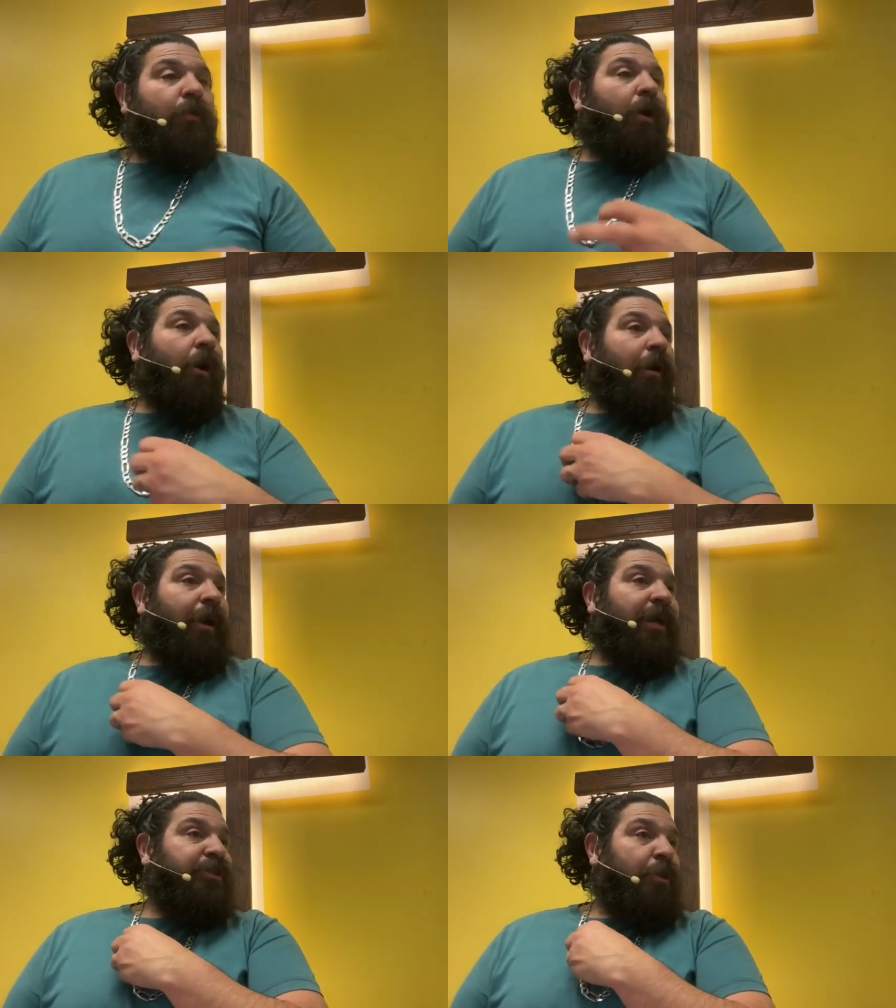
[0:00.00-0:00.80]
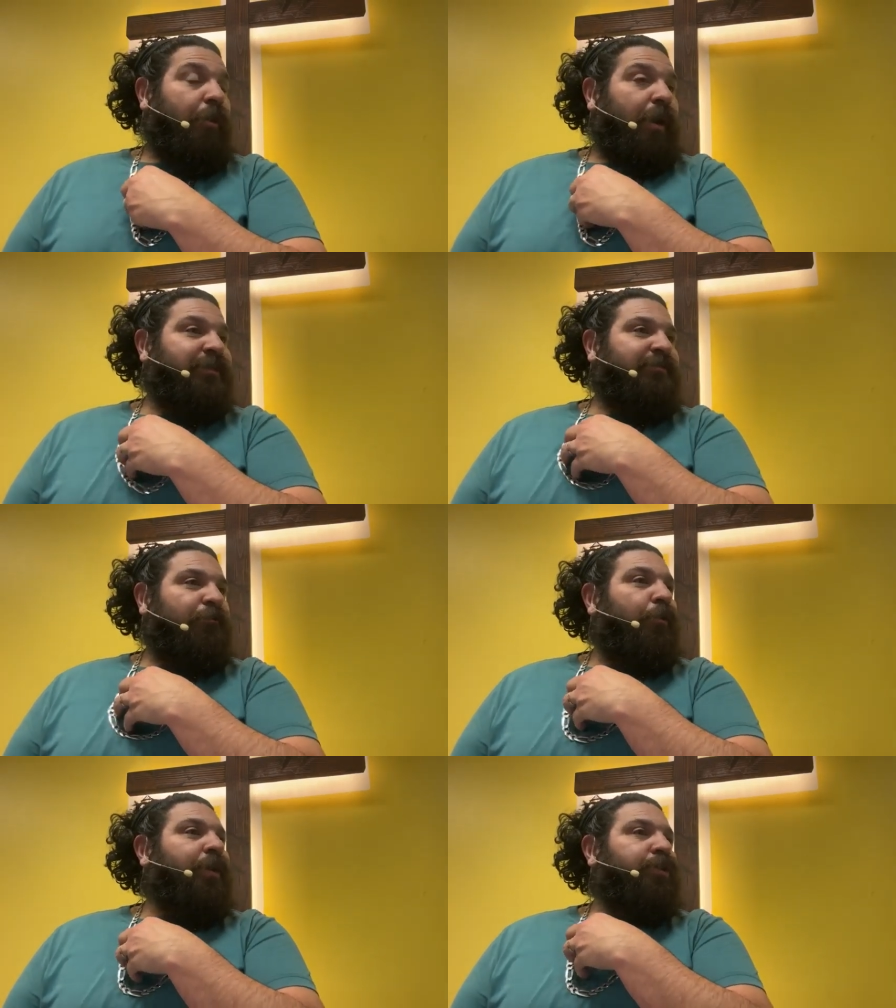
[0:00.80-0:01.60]
The heart has neurons
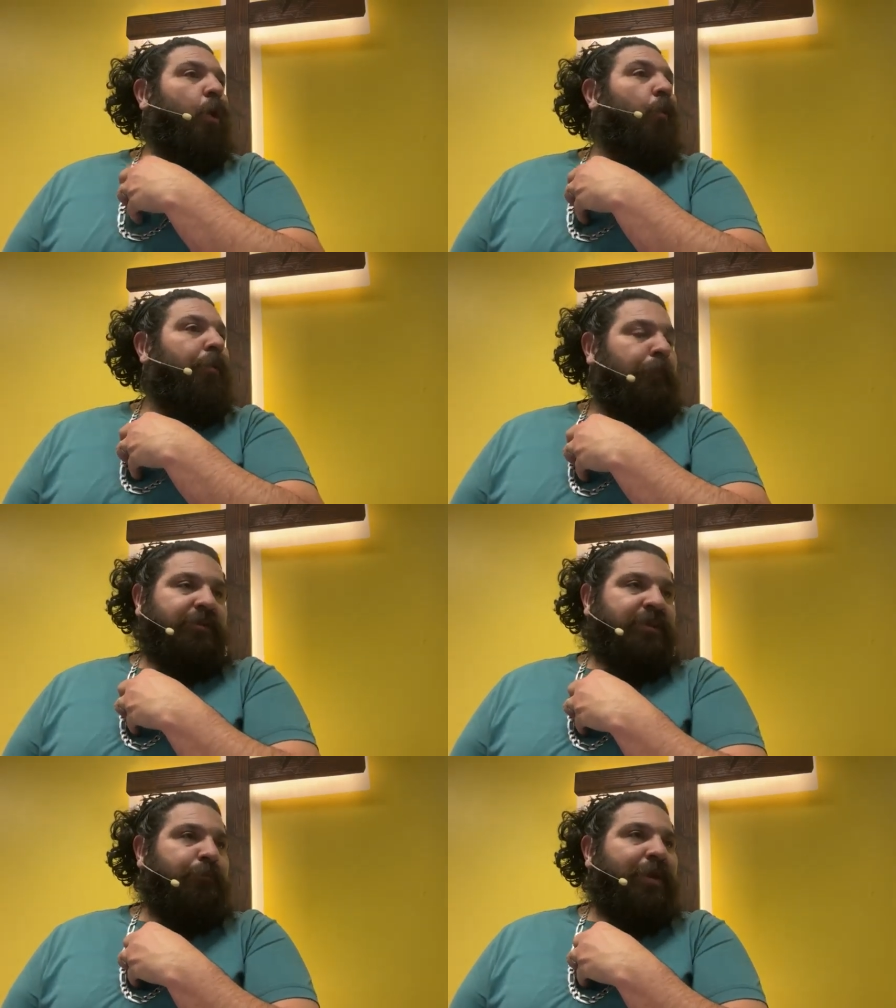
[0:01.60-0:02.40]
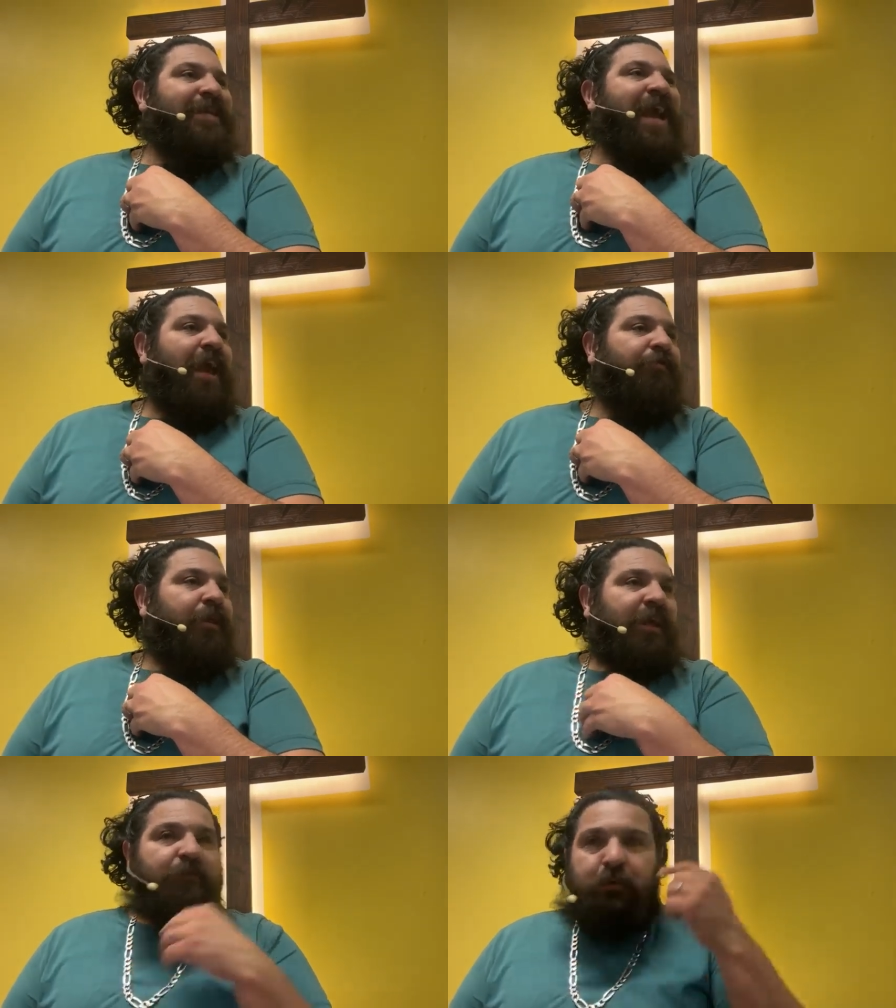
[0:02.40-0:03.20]
for its own purposes, but it can't
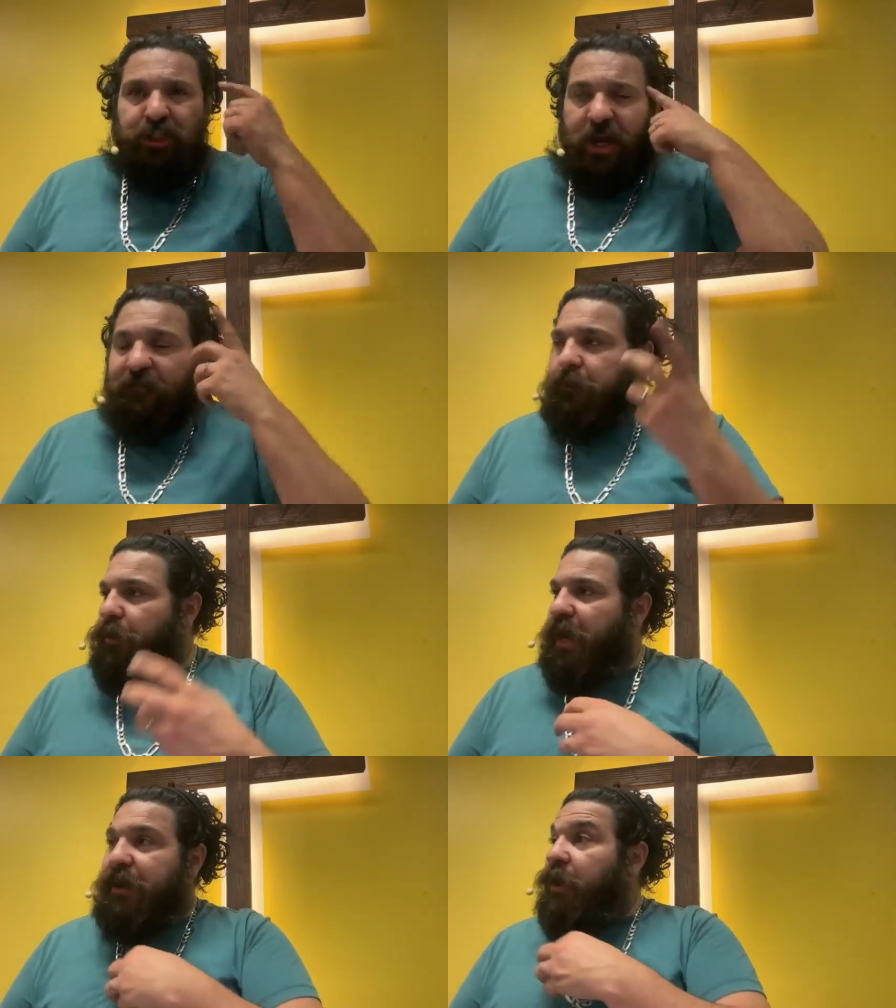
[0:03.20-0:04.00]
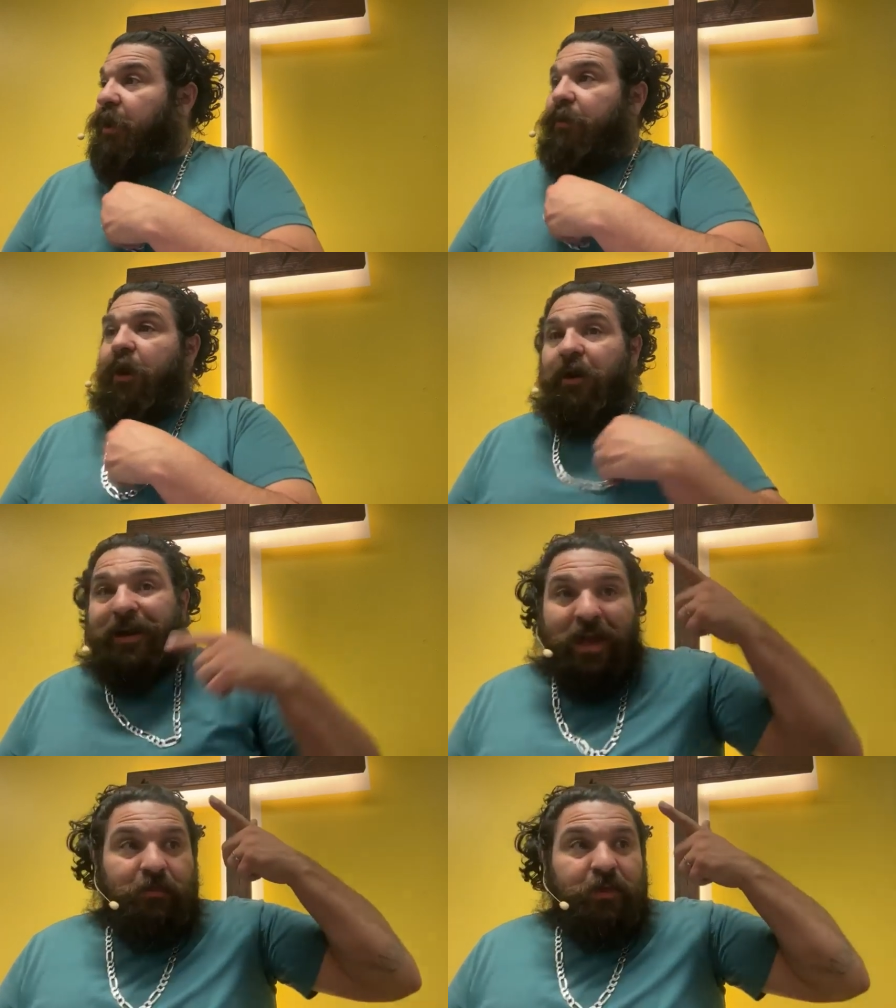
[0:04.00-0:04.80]
think. If you shut off the brain, the
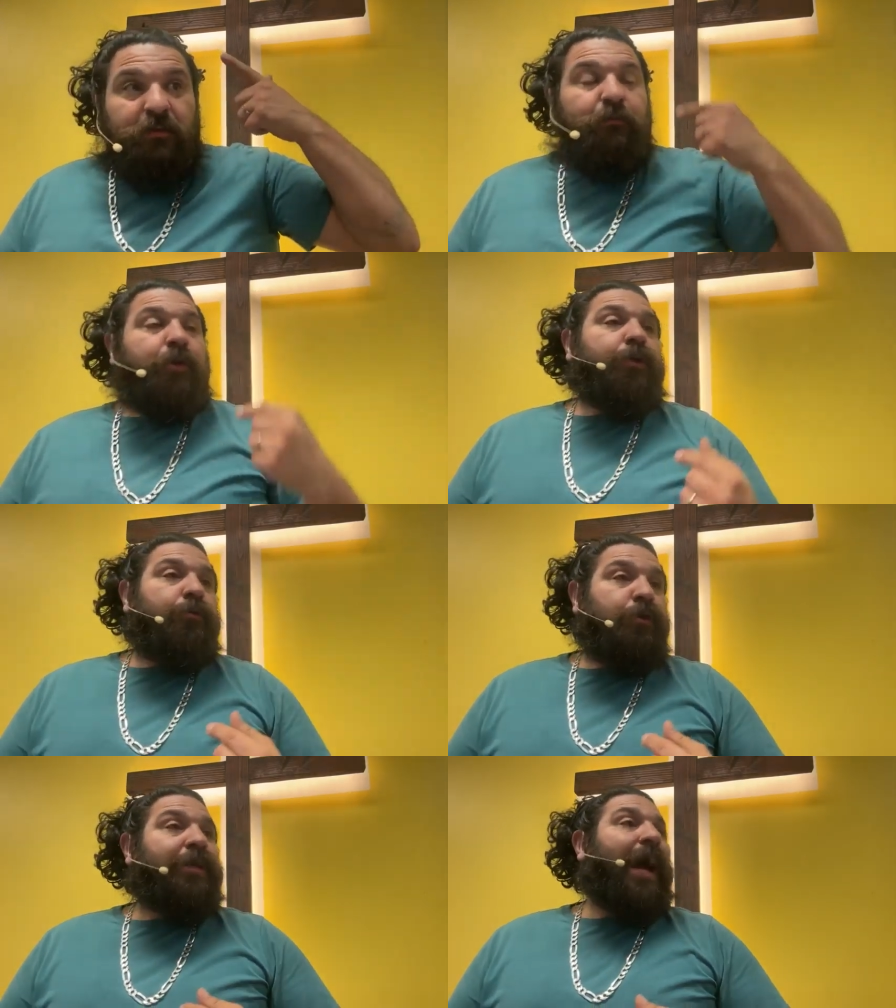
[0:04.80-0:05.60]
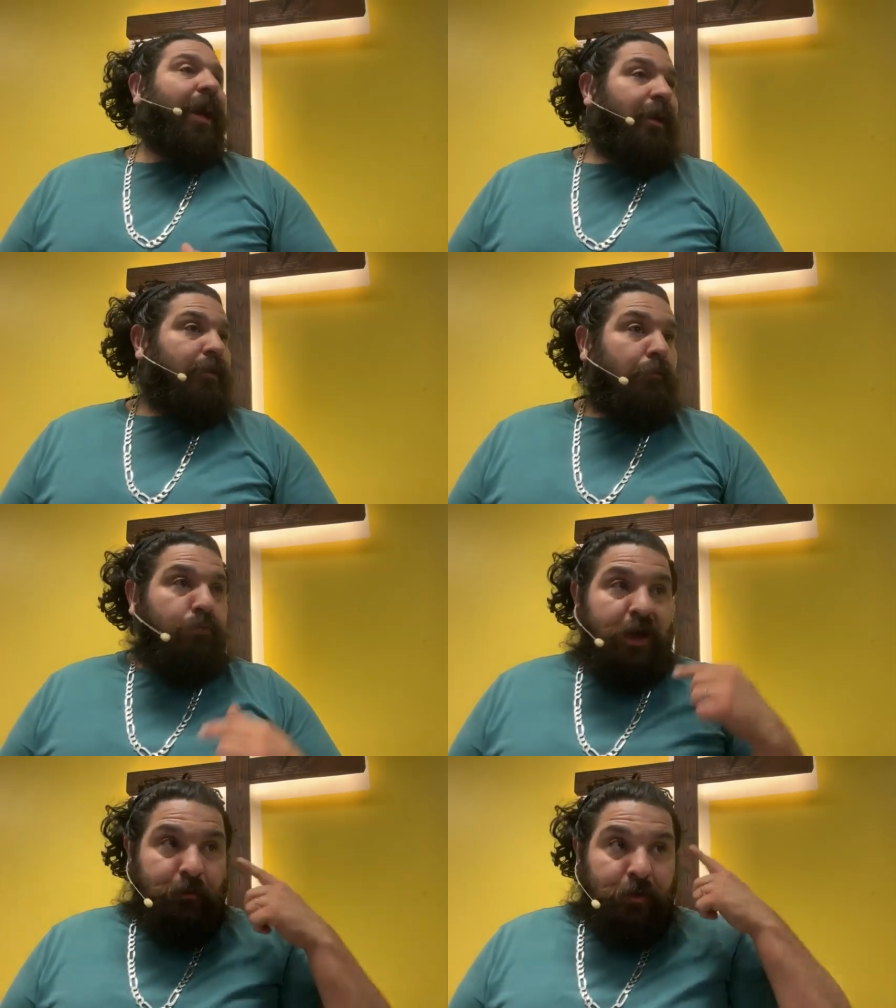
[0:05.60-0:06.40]
heart can't think for you. You die. The
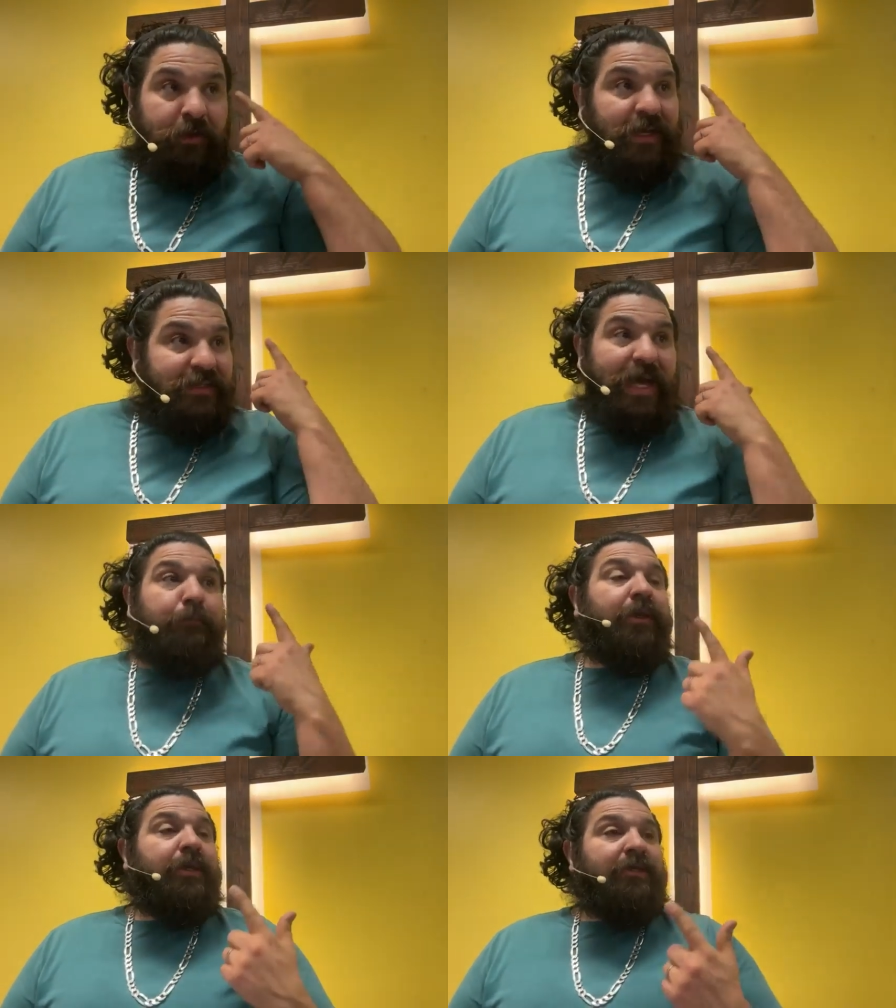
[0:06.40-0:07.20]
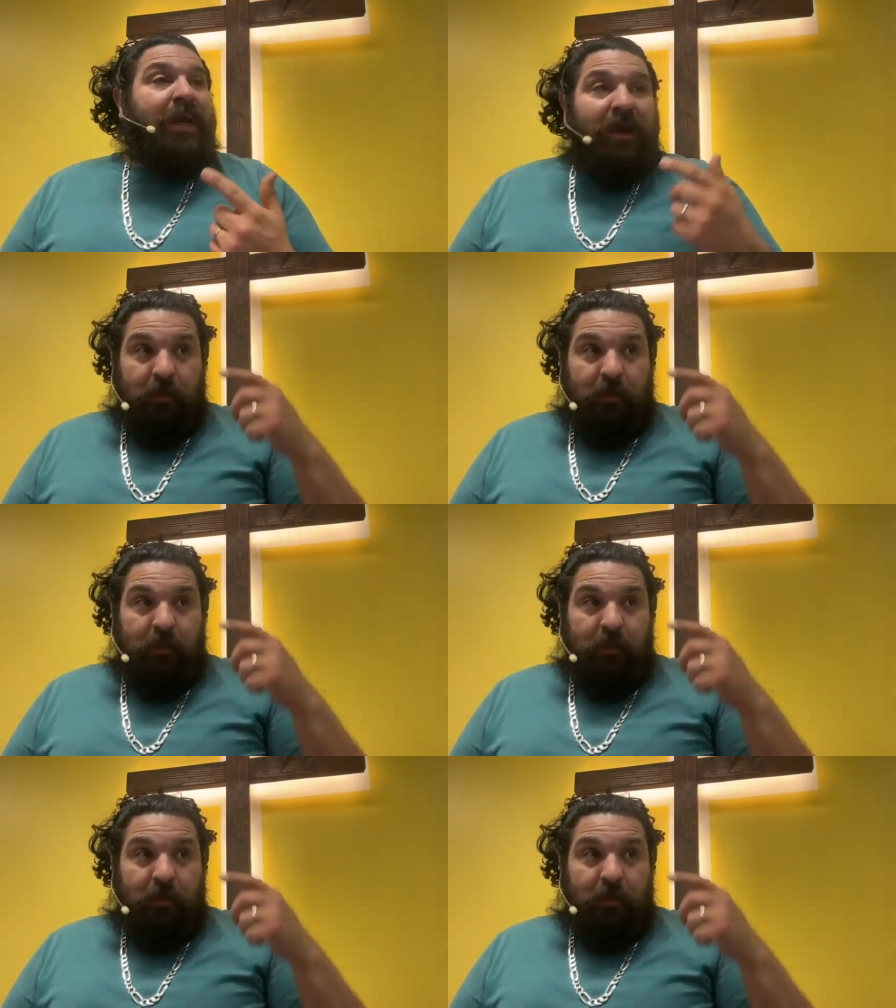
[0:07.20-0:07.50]
brain really is that place.